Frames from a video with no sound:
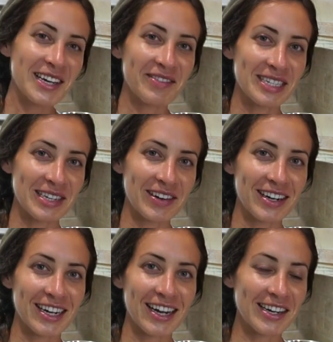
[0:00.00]
What's going
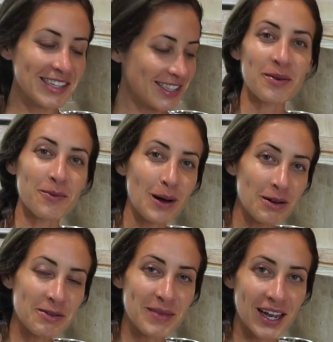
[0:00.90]
on, guys?
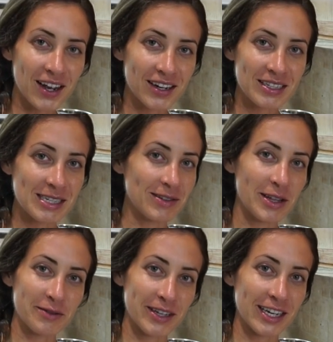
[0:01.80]
Welcome back to
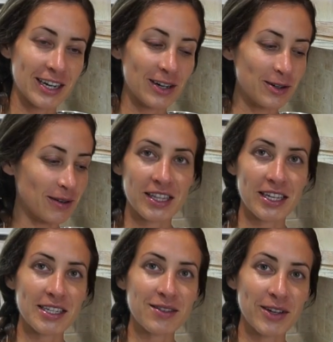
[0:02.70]
another video.
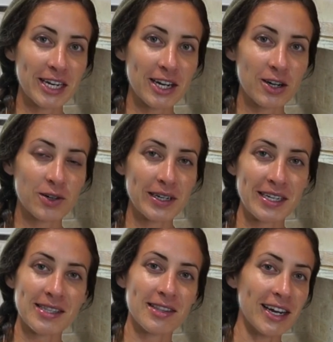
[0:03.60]
This video
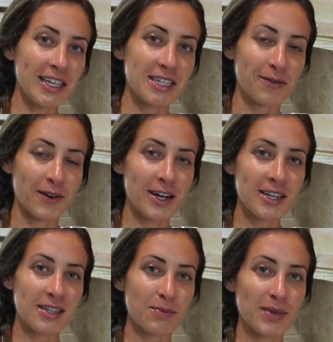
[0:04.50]
is slightly
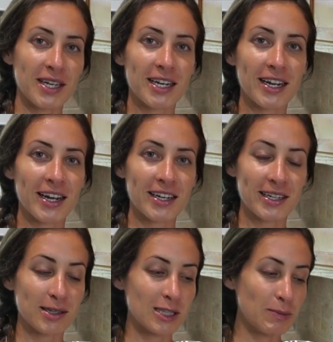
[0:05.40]
different, being that
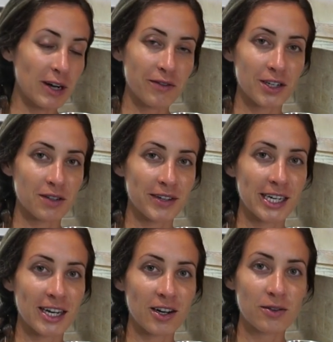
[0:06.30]
it's a spearfishing
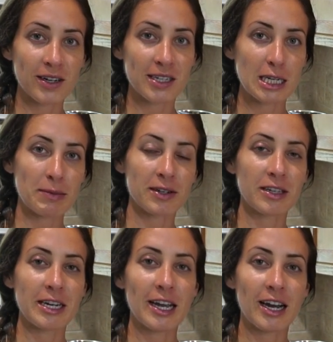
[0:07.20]
video, and
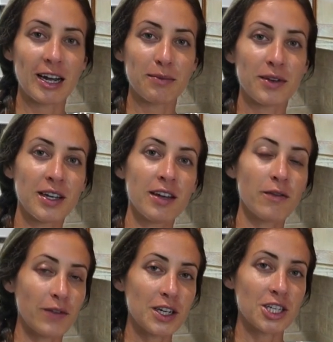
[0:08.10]
typically I'm
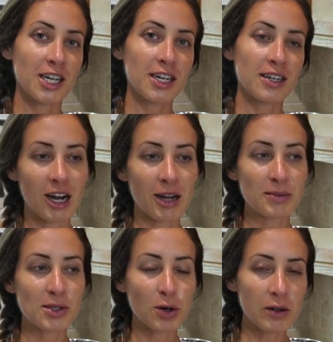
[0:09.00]
fishing.
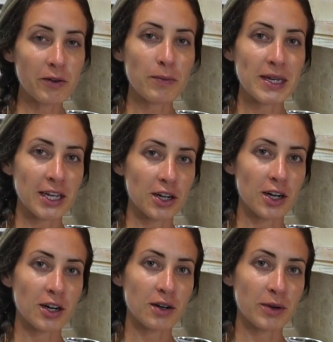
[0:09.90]
I'm sort of a
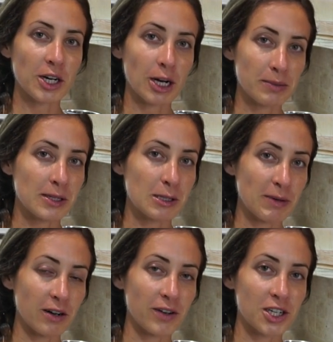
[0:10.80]
beginner when it comes to
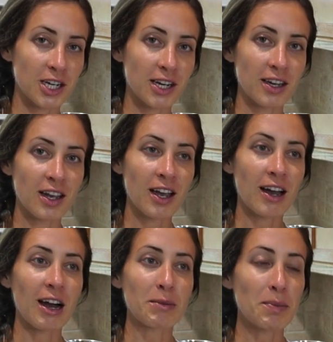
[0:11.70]
spearfishing.
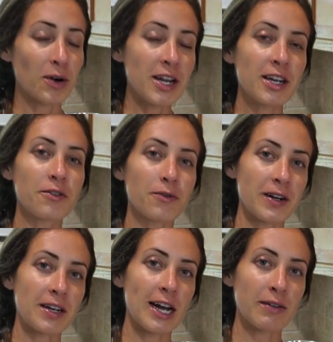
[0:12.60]
I'm a pretty good
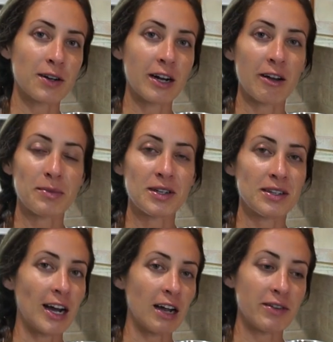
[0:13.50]
free diver. I've been
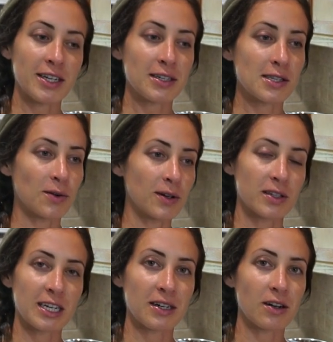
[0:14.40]
diving and
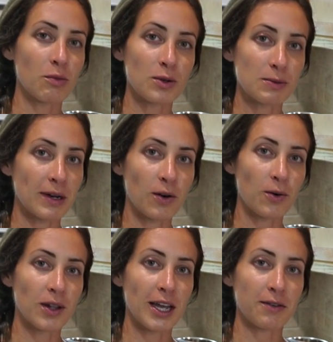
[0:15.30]
snorkeling almost my
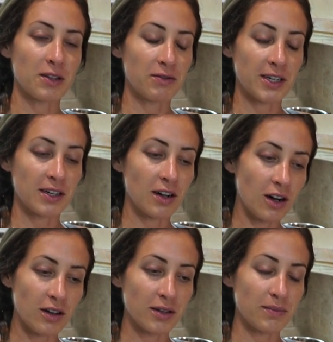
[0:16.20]
whole life, living
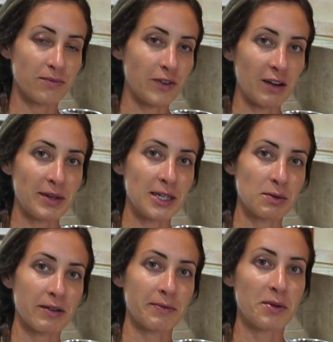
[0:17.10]
5 minutes
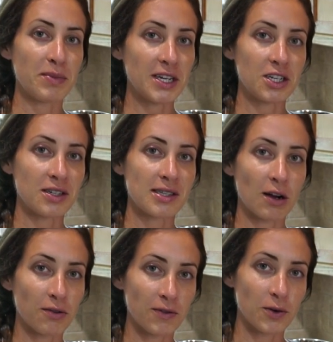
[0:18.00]
away from the beach in
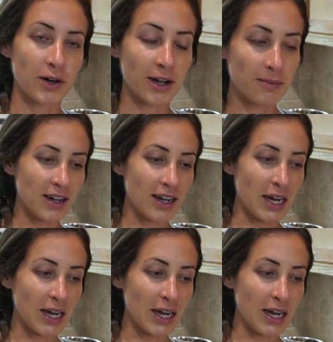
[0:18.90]
South Florida.